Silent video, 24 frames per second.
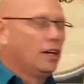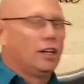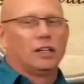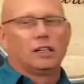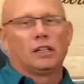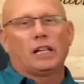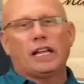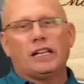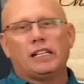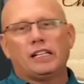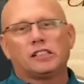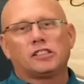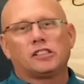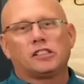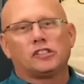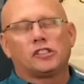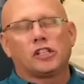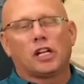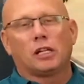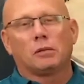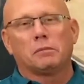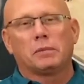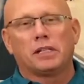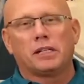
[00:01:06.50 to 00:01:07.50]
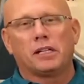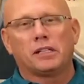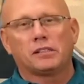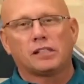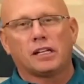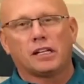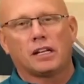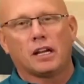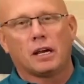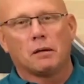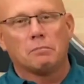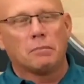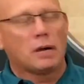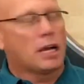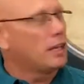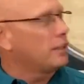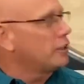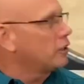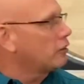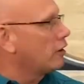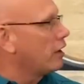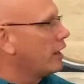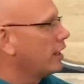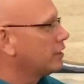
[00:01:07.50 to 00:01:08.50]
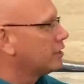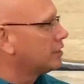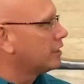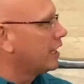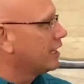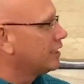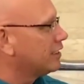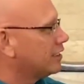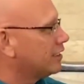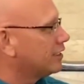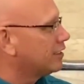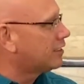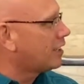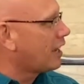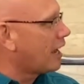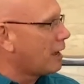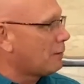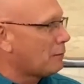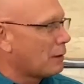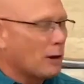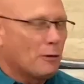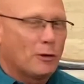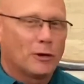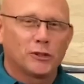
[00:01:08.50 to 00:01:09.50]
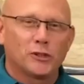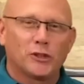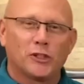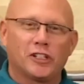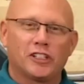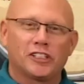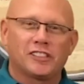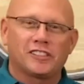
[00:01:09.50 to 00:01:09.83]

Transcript: Ladies and gentlemen, as they come by the grandstands this time, I want you to